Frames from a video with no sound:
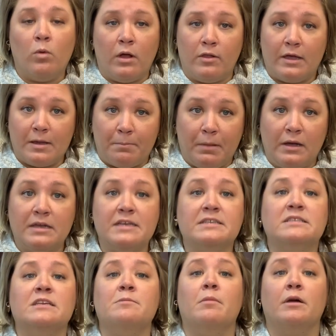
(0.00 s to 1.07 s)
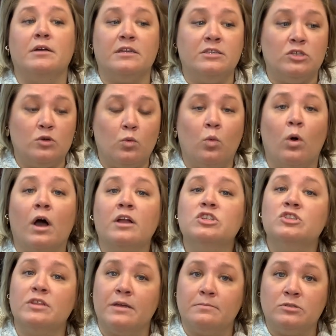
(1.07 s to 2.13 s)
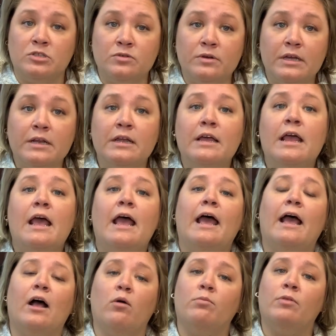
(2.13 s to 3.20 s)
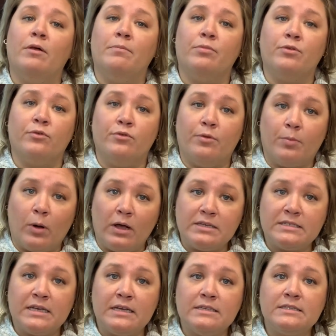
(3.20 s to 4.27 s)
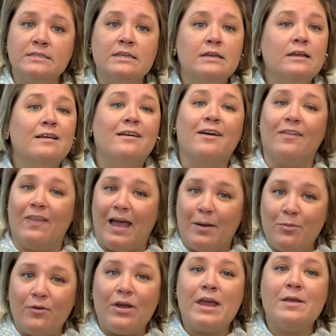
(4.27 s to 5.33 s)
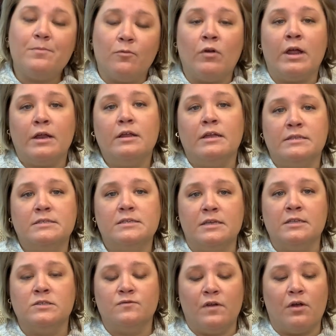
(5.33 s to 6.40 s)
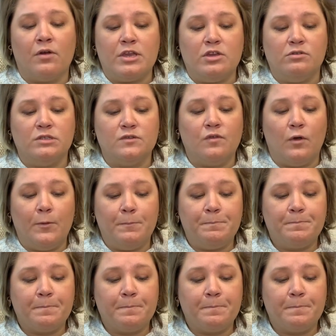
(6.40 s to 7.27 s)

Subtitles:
Like monkey see, monkey do. Watch them do it, help them through the process, collaborate, right? It's very useful.